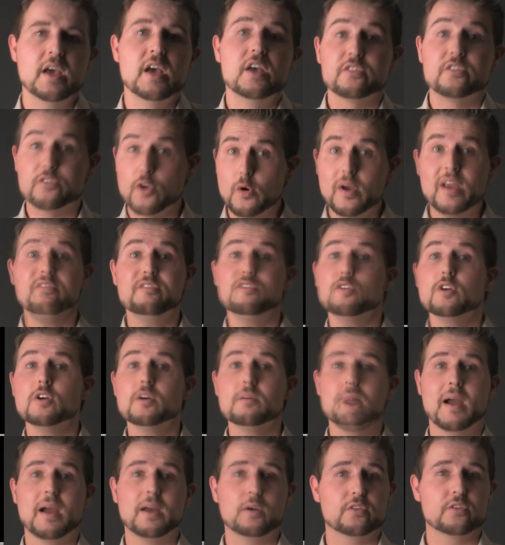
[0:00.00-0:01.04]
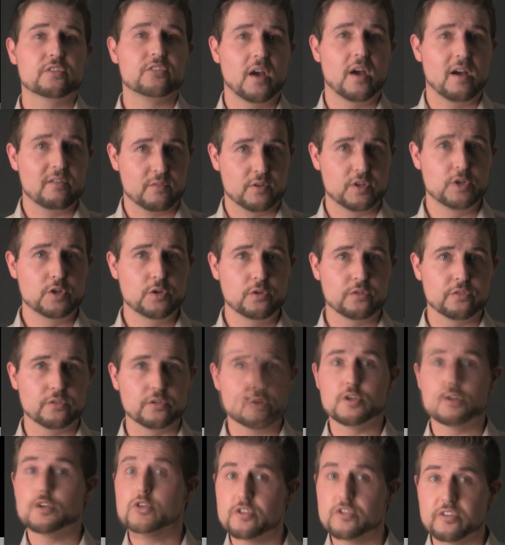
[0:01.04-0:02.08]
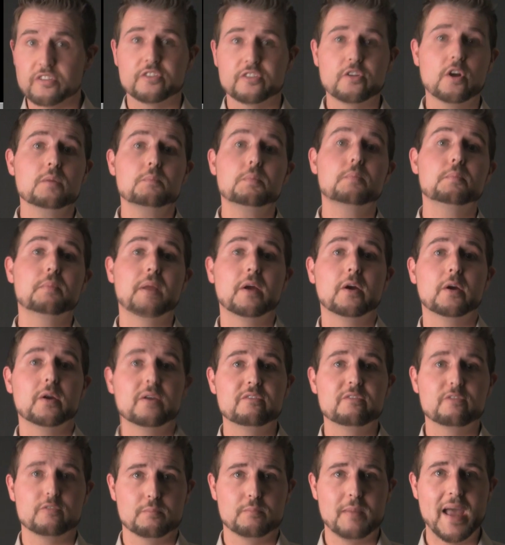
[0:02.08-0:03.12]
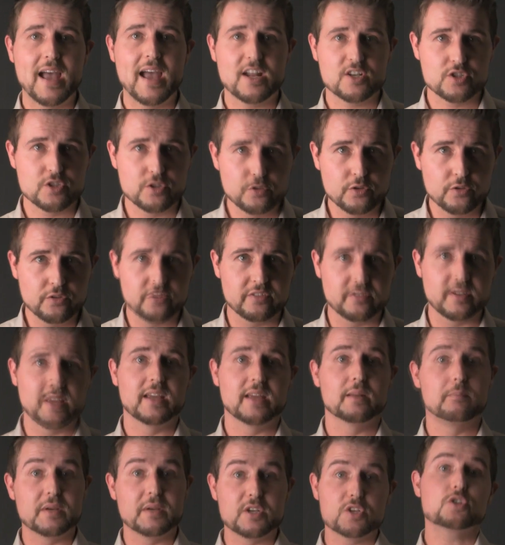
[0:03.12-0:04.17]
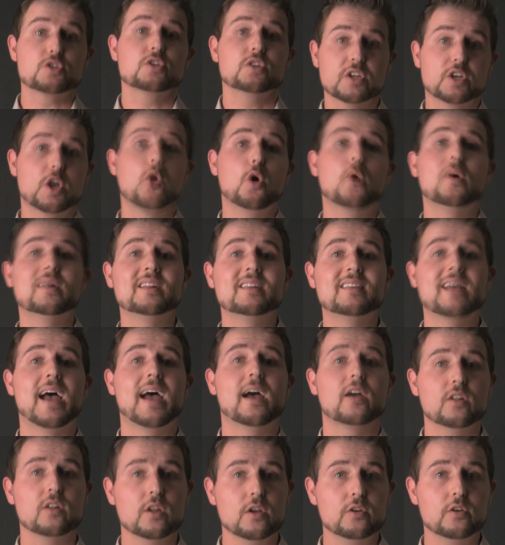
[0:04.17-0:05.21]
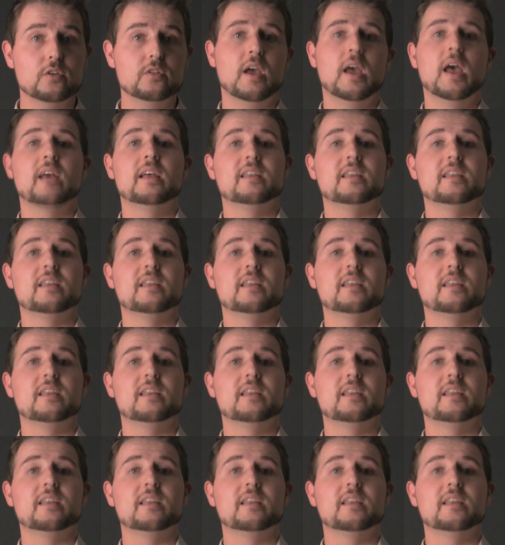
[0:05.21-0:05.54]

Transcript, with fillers: So if you're a Microsoft user, you should start preparing for Patch Tuesday and be sure to go and download,